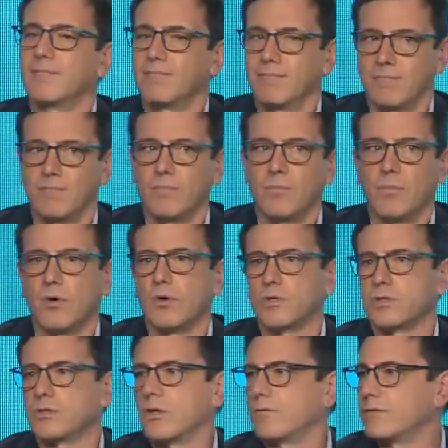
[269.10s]

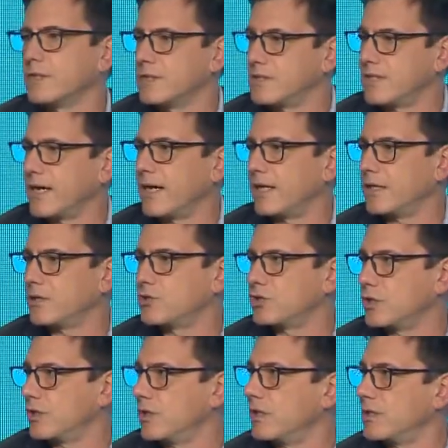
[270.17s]
most of this
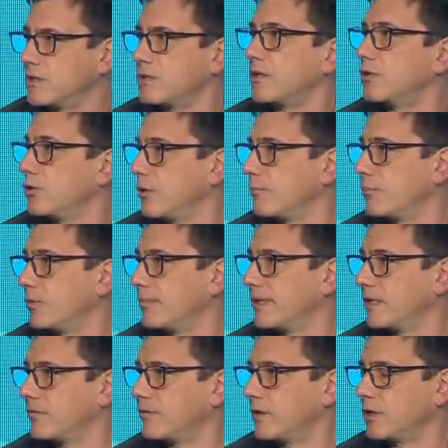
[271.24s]
energy is renewable by
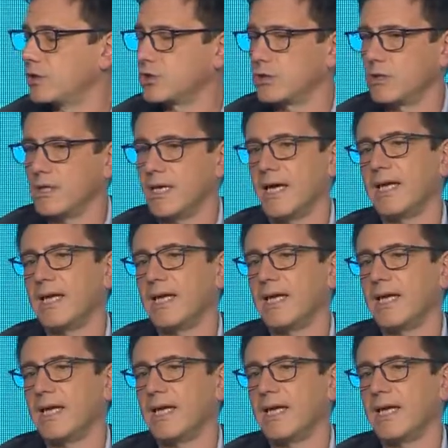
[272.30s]
definition,